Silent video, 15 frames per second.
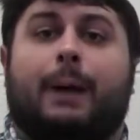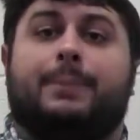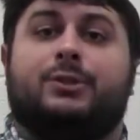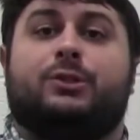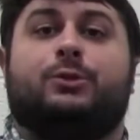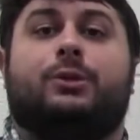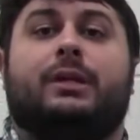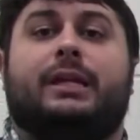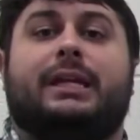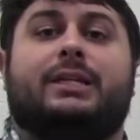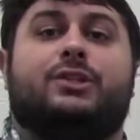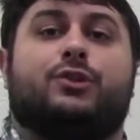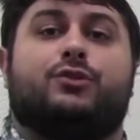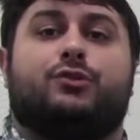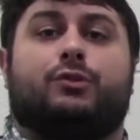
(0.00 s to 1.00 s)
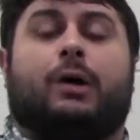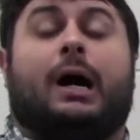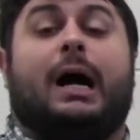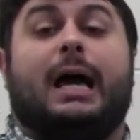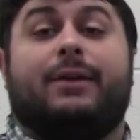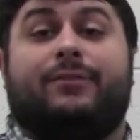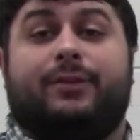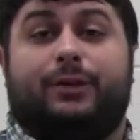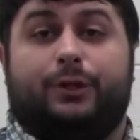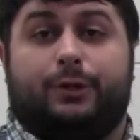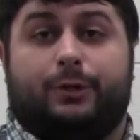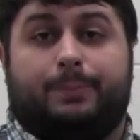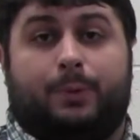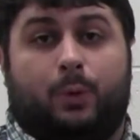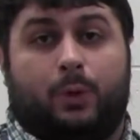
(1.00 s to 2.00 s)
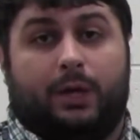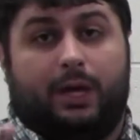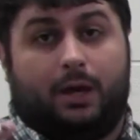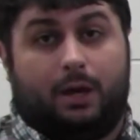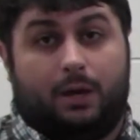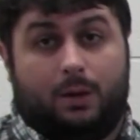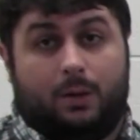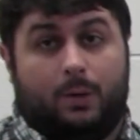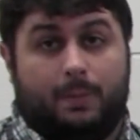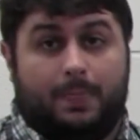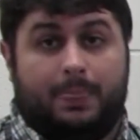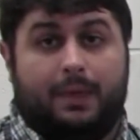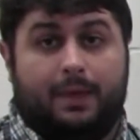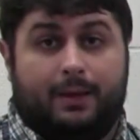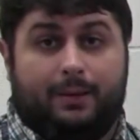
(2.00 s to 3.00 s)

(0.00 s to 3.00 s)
opportunity to drive your point home.